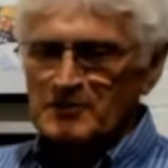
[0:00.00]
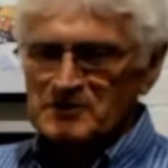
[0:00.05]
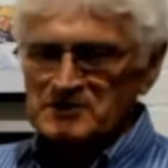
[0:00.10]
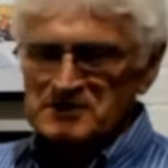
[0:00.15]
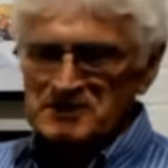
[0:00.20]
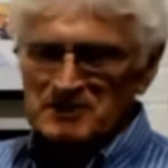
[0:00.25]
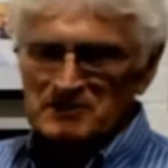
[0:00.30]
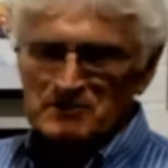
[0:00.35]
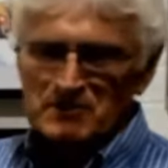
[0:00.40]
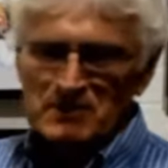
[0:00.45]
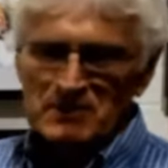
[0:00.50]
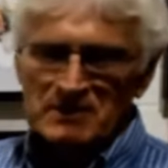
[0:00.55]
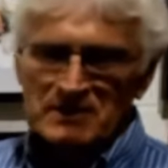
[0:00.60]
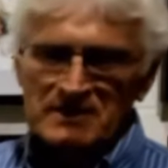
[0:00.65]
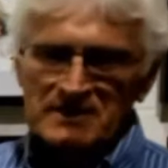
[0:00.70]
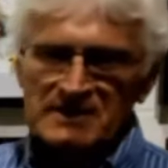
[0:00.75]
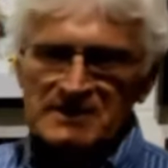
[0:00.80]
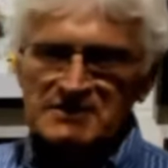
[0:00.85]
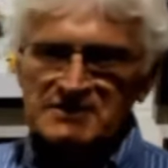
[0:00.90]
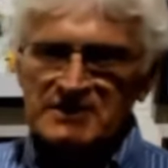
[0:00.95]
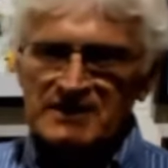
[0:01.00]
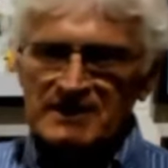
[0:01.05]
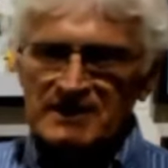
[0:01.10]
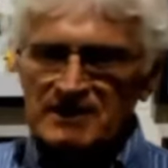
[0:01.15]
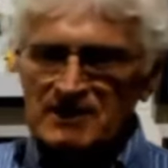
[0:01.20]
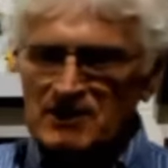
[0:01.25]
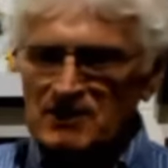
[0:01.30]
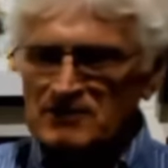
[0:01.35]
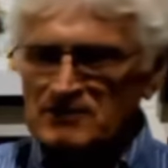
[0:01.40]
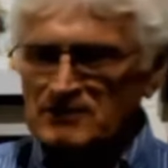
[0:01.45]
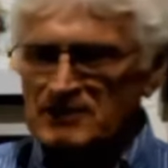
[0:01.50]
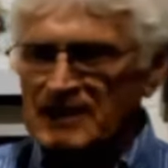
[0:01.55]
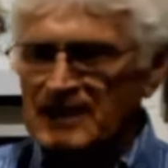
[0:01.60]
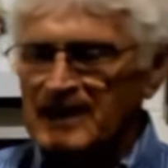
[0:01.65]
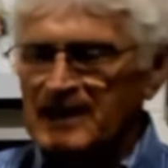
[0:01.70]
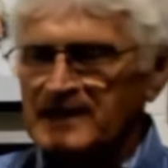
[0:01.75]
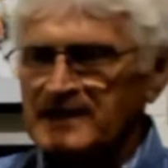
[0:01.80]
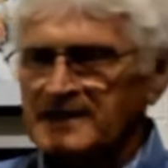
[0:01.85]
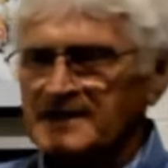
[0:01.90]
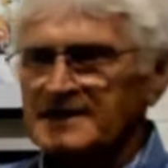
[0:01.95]
was he murdered this little old
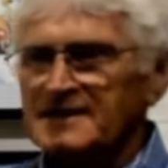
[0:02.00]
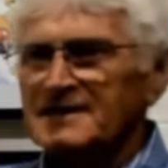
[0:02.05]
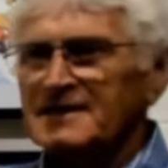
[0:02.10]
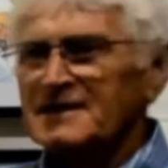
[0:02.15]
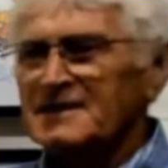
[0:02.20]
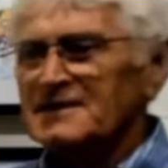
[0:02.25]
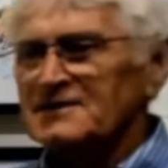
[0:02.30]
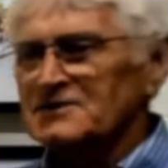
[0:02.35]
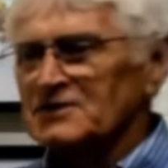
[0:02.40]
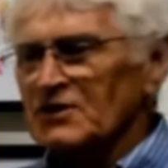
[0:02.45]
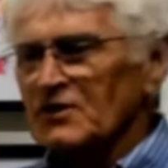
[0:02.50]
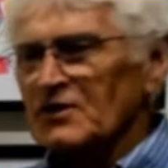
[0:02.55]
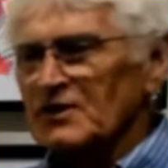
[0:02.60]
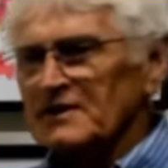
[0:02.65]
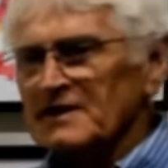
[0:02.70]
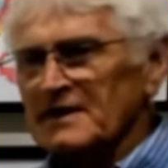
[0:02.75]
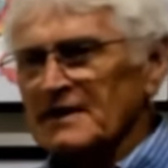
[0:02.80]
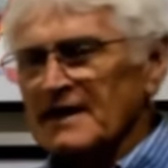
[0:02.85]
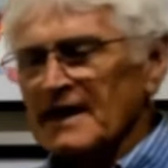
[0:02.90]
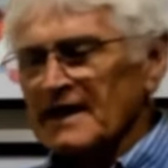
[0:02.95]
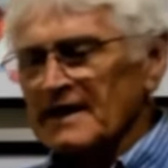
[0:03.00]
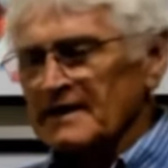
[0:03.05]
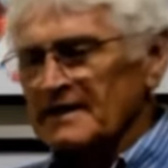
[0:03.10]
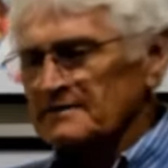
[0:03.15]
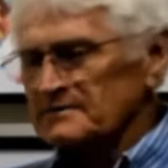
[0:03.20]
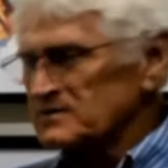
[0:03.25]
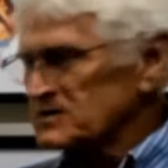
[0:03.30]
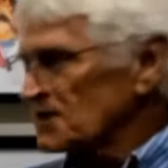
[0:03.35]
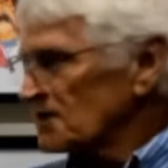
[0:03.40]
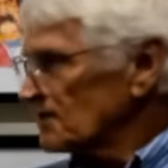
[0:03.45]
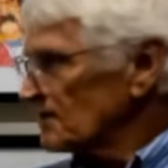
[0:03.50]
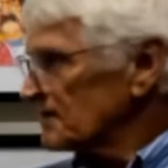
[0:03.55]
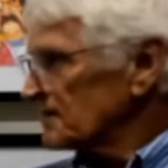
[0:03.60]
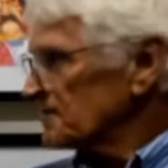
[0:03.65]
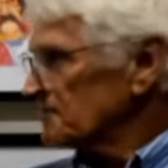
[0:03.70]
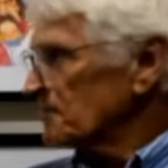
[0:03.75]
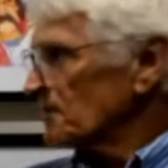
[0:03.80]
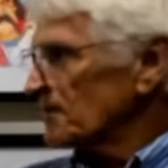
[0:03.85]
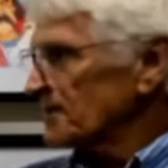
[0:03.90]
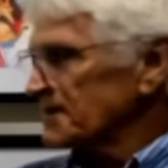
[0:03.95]
lady, tied a
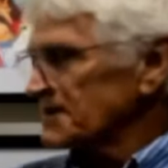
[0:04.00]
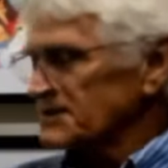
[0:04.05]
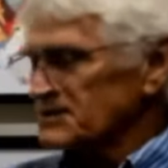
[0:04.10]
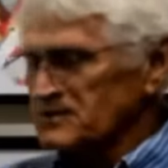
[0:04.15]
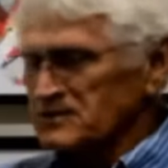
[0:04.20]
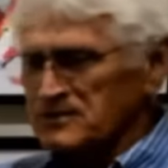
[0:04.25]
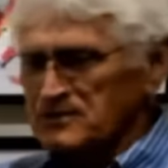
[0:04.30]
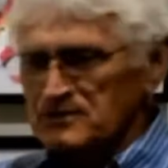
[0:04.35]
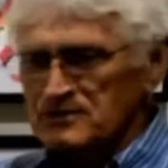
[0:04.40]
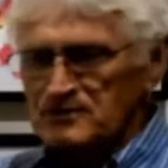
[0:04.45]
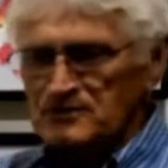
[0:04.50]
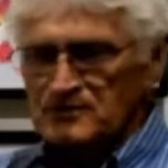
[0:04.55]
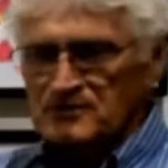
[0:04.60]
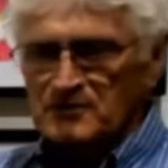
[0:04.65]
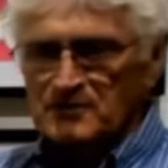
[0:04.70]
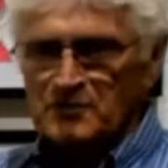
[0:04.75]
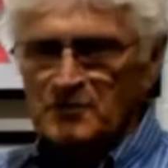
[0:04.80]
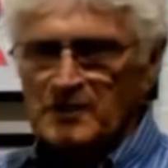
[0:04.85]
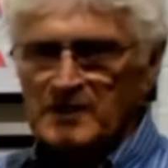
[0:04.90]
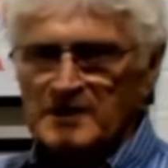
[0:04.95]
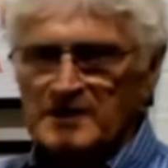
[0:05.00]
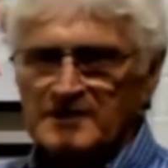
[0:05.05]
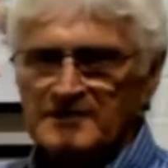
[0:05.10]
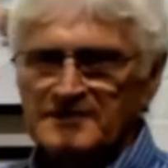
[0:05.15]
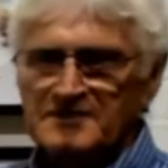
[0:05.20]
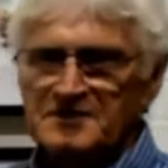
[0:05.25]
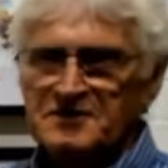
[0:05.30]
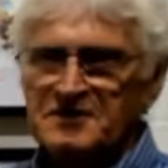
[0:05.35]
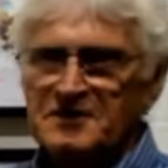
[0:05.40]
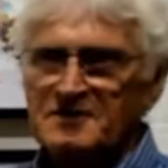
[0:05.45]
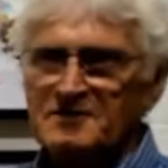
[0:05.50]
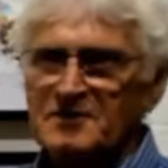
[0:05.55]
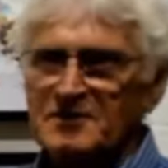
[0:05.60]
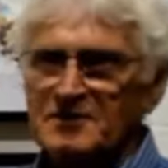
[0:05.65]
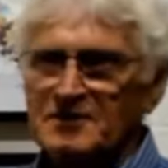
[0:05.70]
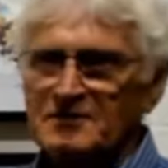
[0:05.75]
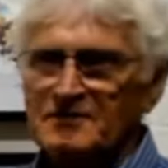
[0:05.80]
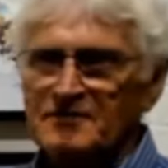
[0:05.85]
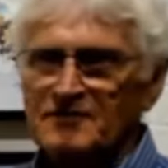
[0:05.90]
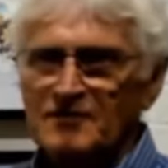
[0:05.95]
body to the wheel of a 2
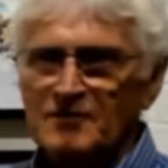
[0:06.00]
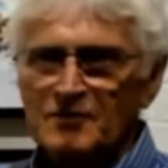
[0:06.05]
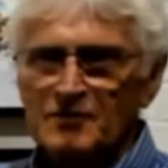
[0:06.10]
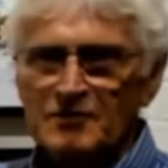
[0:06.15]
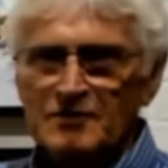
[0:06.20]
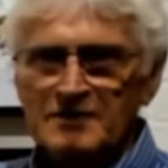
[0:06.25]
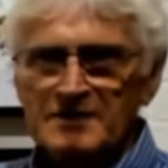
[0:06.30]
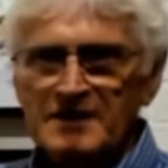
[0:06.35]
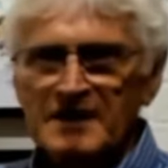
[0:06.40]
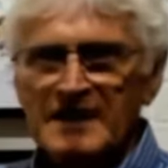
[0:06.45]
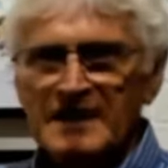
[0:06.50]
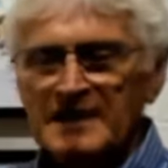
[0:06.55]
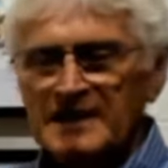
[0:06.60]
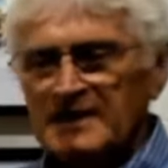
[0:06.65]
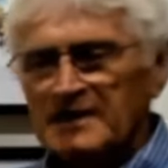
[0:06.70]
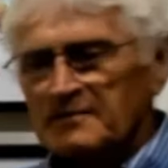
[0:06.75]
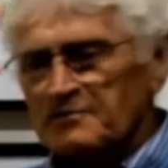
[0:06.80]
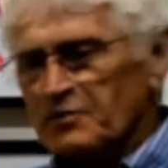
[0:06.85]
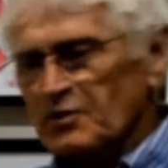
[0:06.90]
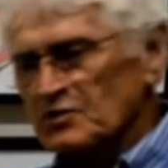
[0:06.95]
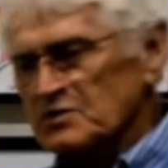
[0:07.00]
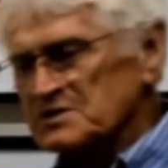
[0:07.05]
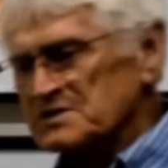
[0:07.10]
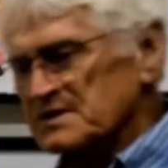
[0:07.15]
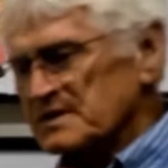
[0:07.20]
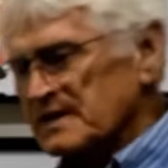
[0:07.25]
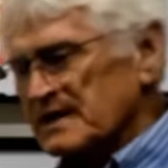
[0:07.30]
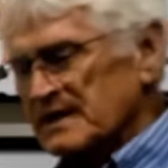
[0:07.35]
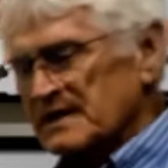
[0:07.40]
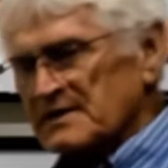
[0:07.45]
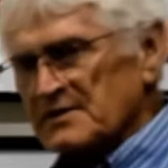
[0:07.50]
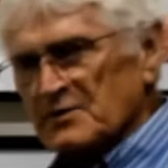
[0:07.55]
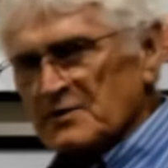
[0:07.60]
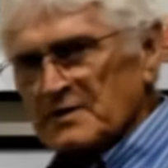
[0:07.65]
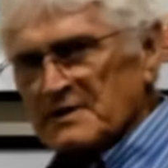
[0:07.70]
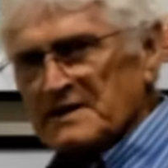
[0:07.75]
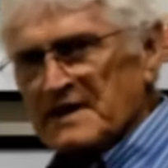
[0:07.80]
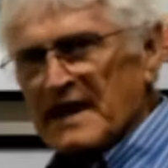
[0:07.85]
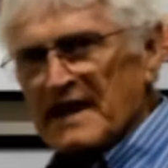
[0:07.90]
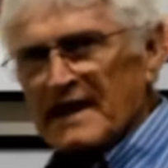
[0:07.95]
model Ford, pushed it into a
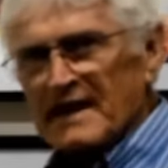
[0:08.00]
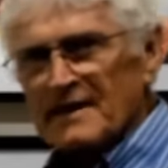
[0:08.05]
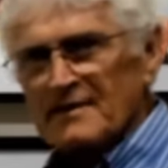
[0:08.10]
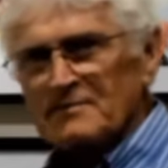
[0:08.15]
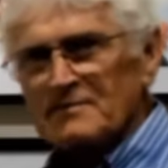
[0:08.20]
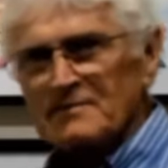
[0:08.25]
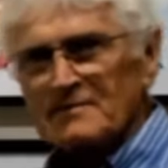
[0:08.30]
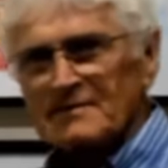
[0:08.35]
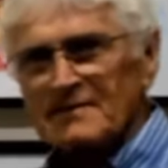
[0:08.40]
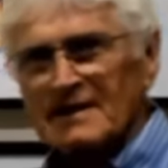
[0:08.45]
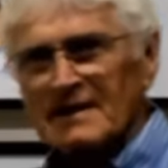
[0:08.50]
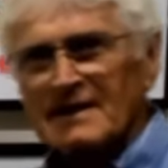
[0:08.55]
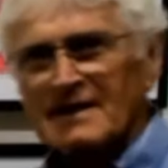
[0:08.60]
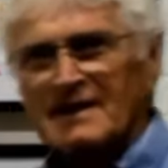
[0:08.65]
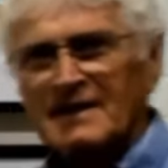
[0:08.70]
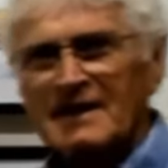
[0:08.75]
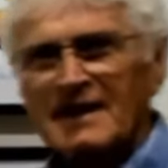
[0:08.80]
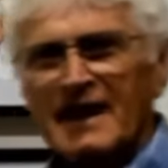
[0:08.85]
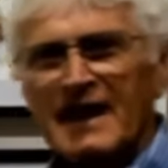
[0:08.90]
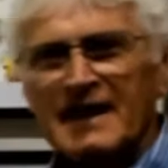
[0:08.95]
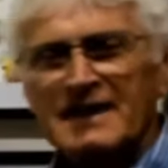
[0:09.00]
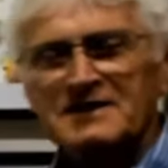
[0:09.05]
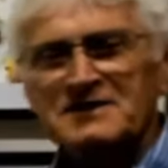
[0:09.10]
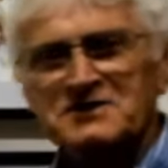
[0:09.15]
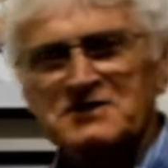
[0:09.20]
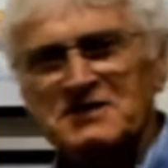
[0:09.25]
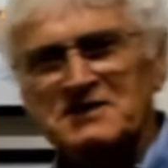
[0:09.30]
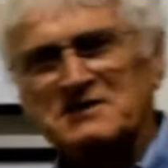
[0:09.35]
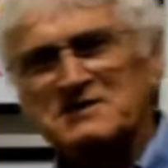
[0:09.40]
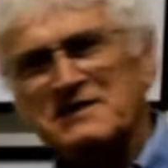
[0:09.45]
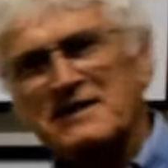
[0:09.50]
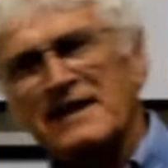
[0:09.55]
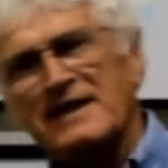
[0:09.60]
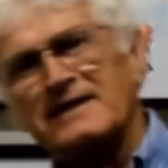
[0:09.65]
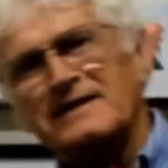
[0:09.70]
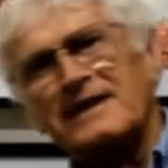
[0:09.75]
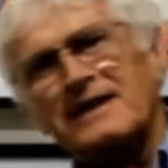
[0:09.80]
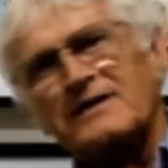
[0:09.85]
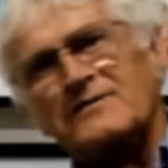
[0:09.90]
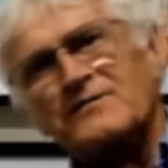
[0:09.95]
dam, and she's
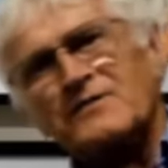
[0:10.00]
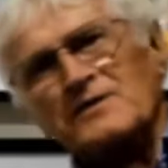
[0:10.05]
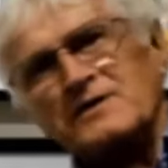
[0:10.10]
down there for